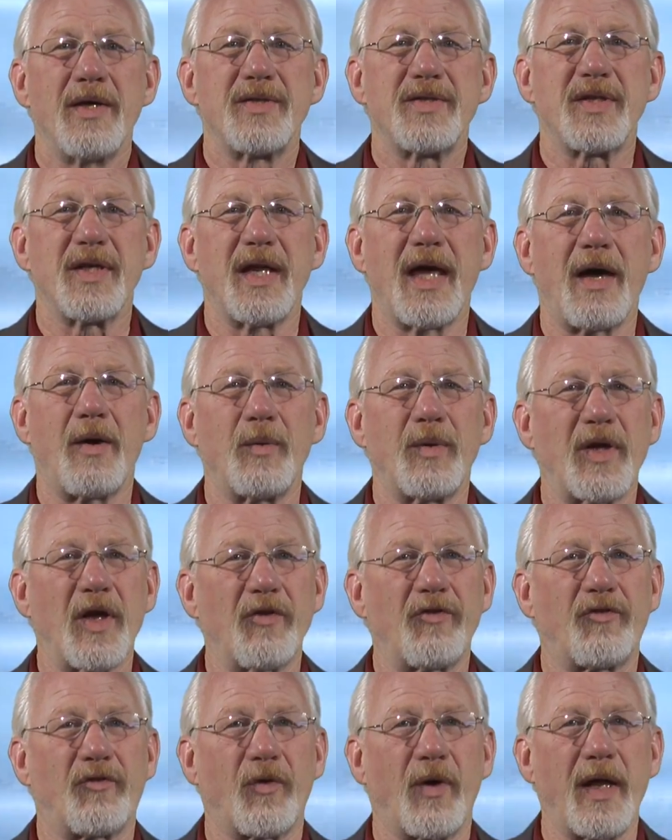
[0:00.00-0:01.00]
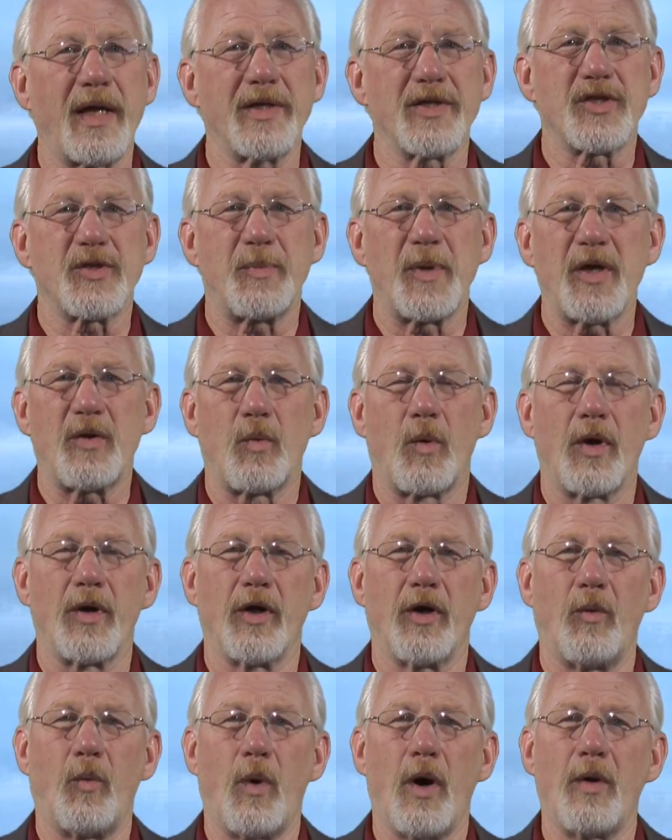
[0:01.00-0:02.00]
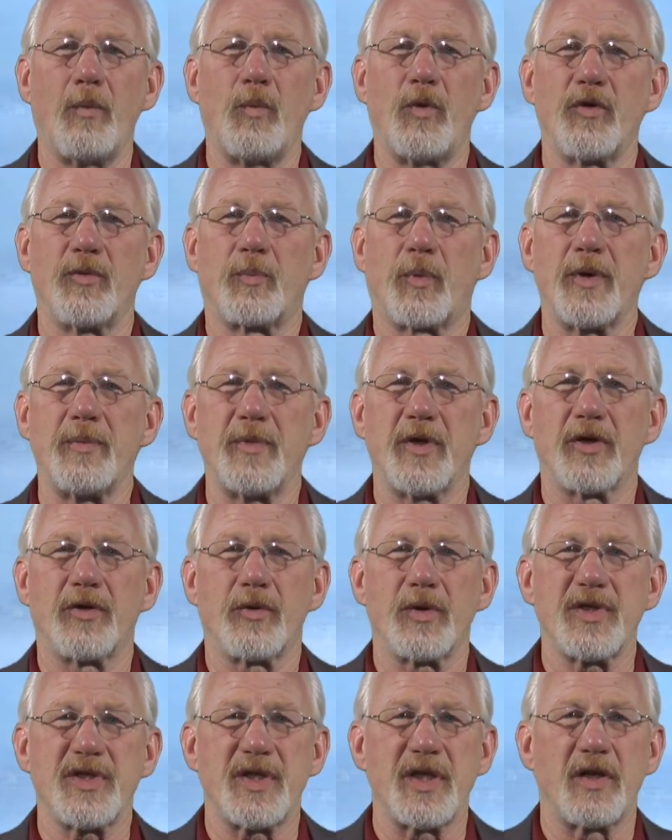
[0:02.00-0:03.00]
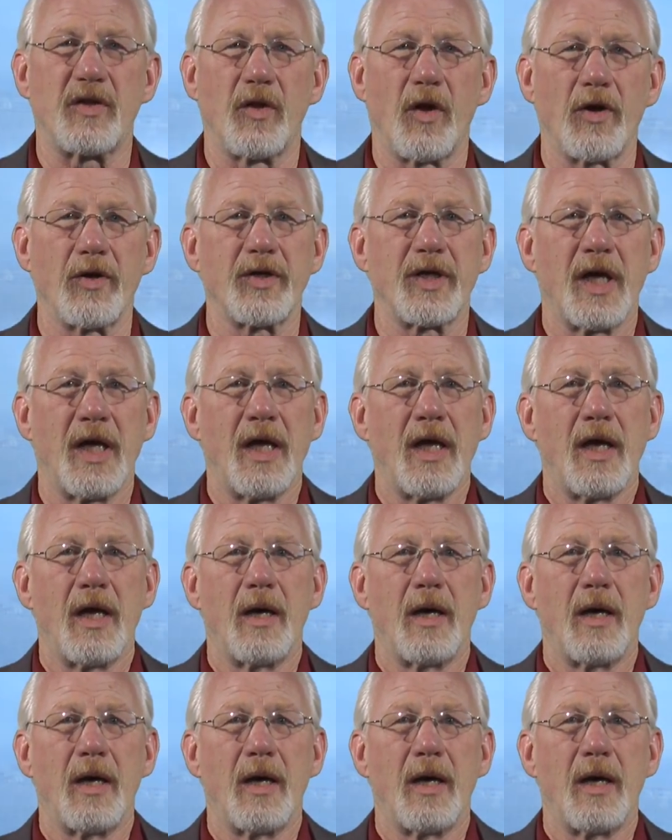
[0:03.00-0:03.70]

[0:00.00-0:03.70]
sit down yesterday and speak one-on-one with Premier Christy Clark